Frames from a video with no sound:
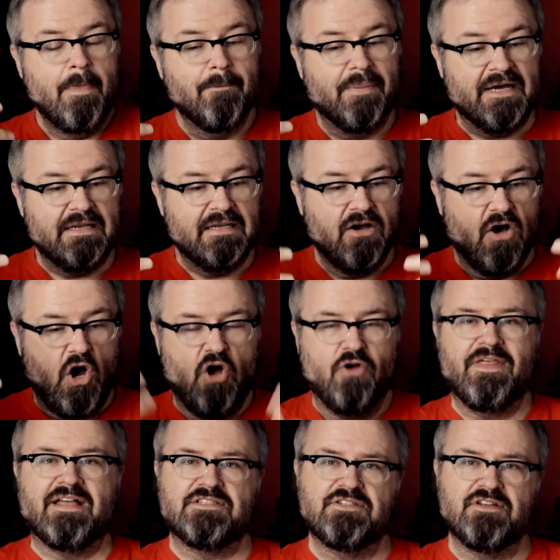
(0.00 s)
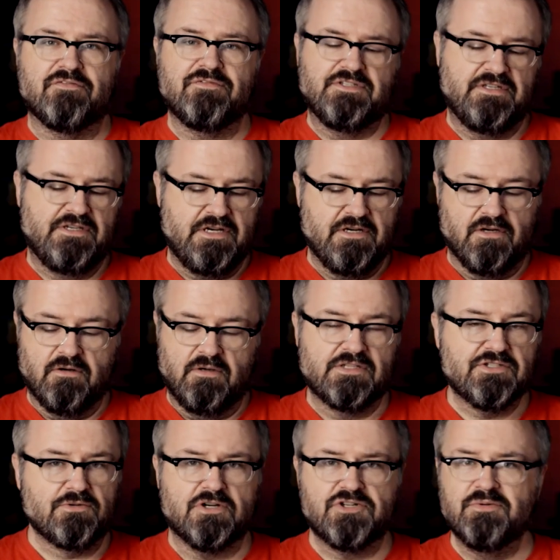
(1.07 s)
But all that stuff that's in here,
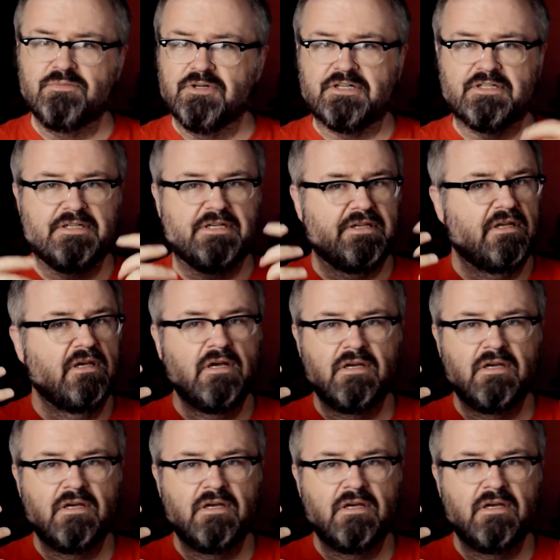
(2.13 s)
instruction booklet,